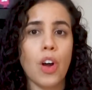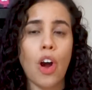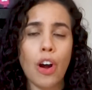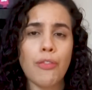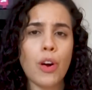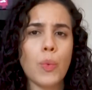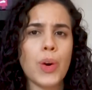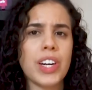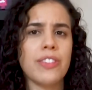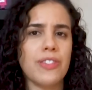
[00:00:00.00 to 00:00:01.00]
or for
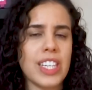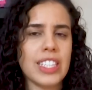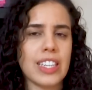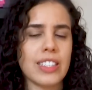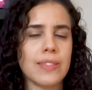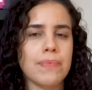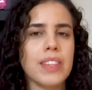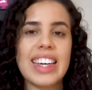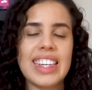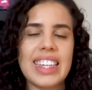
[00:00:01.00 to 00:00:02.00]
work visas,
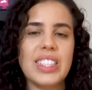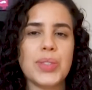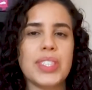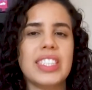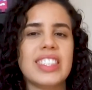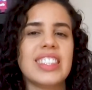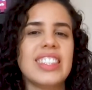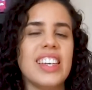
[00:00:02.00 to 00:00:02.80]
countries